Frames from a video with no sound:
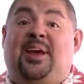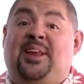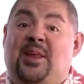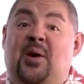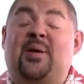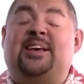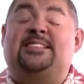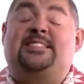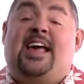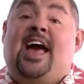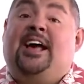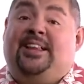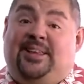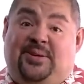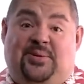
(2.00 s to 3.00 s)
We know
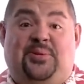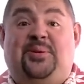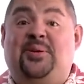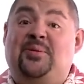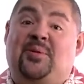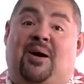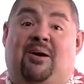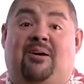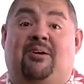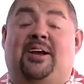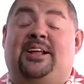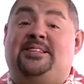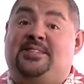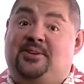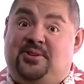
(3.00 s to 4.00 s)
exactly who you are.
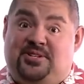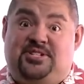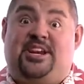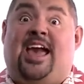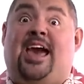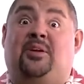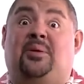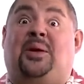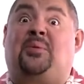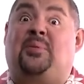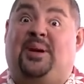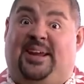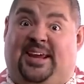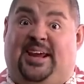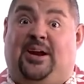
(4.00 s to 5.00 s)
It's your channel and we're
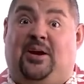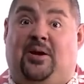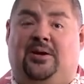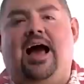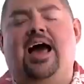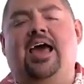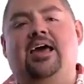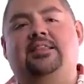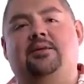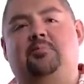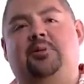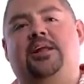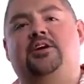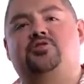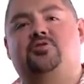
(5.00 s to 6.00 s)
here. I had the
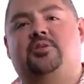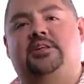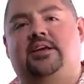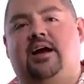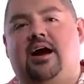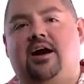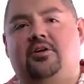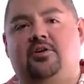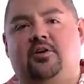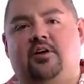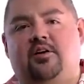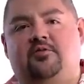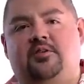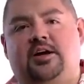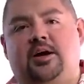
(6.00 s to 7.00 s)
pleasure and the honor
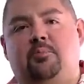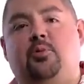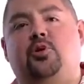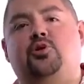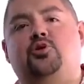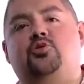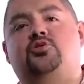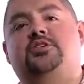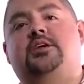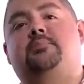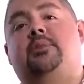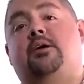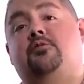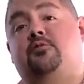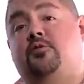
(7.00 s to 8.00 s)
of producing
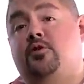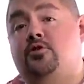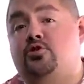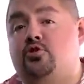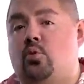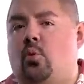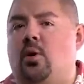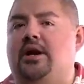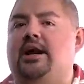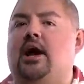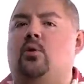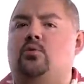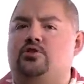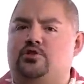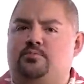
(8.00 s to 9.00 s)
my first
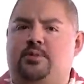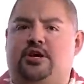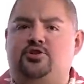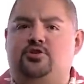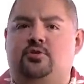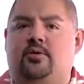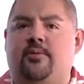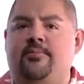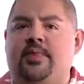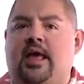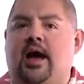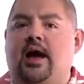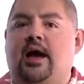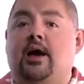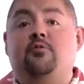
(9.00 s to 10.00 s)
one-hour special
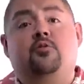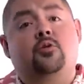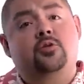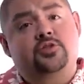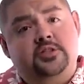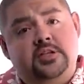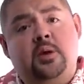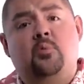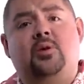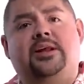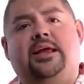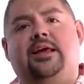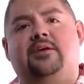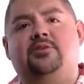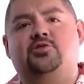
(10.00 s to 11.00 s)
for someone
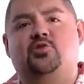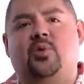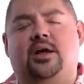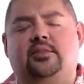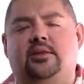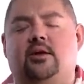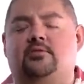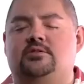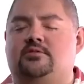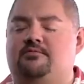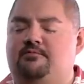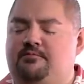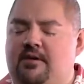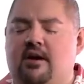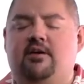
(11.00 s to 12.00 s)
else who I thought was
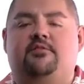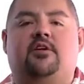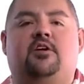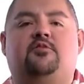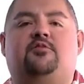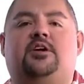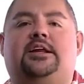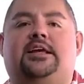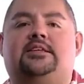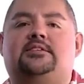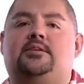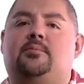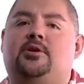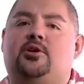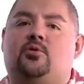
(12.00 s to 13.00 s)
very, very funny and
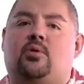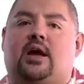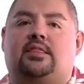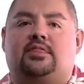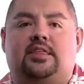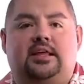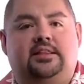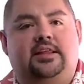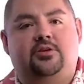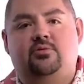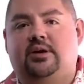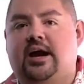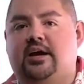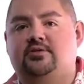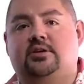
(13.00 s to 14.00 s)
somebody who I think that
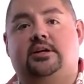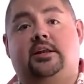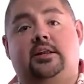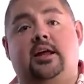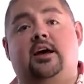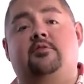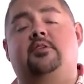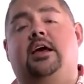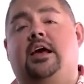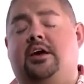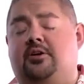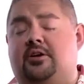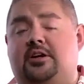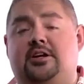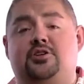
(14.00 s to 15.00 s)
you guys are gonna love,
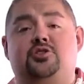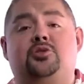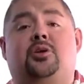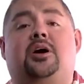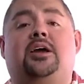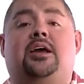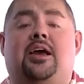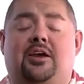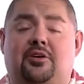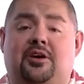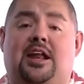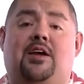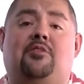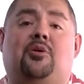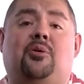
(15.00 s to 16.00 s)
you're gonna enjoy, you're
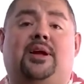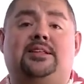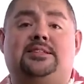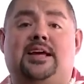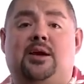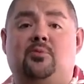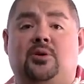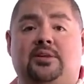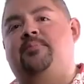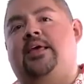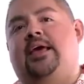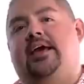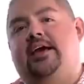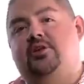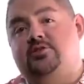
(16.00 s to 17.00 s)
gonna have a great time with.
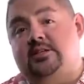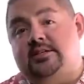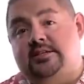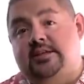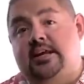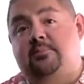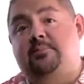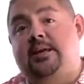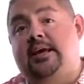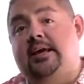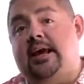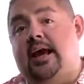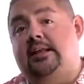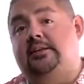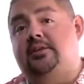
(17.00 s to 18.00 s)
Here's a sneak
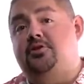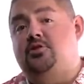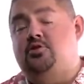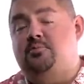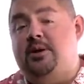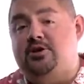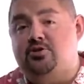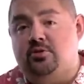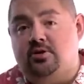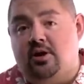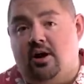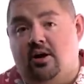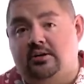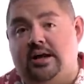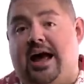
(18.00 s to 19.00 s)
peek at the new special
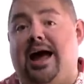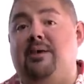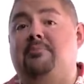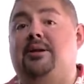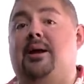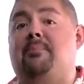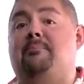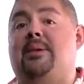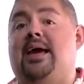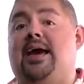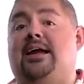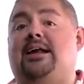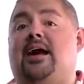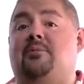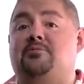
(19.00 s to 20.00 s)
called I'm Not
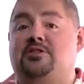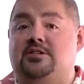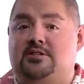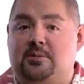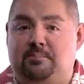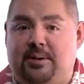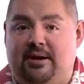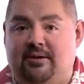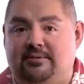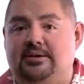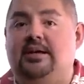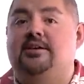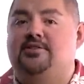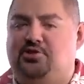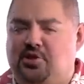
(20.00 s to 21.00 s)
Mad, I'm Just a Parent,
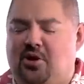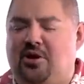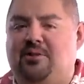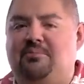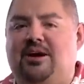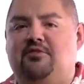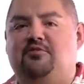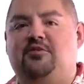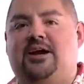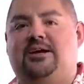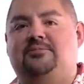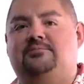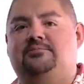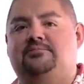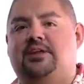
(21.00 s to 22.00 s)
starring my
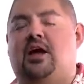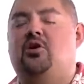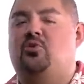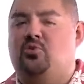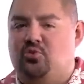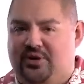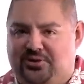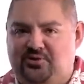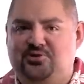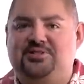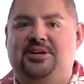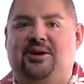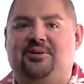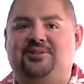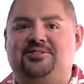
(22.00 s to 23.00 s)
friend, Rick
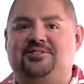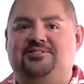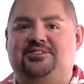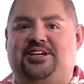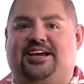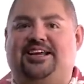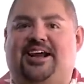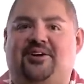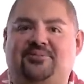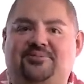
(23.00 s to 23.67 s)
Gutierrez. Check it